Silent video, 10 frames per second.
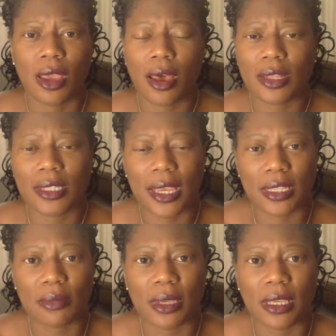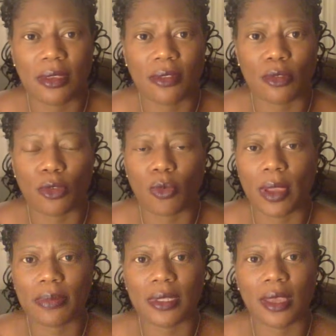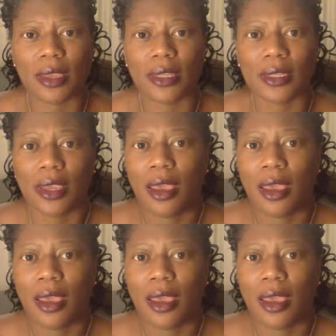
contact me through the website,